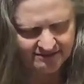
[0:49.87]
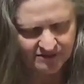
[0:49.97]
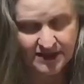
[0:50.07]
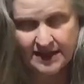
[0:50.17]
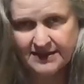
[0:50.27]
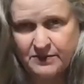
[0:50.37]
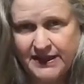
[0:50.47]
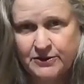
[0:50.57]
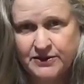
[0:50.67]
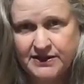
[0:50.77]
last
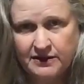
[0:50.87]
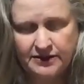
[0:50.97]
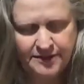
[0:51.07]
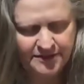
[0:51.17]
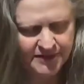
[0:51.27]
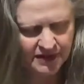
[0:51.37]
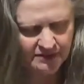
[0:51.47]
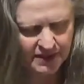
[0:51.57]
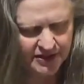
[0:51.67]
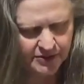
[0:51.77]
week or so on
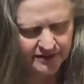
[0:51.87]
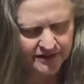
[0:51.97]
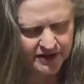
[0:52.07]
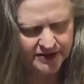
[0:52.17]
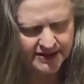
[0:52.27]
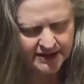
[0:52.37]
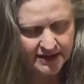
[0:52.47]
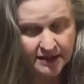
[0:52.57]
my UFOs,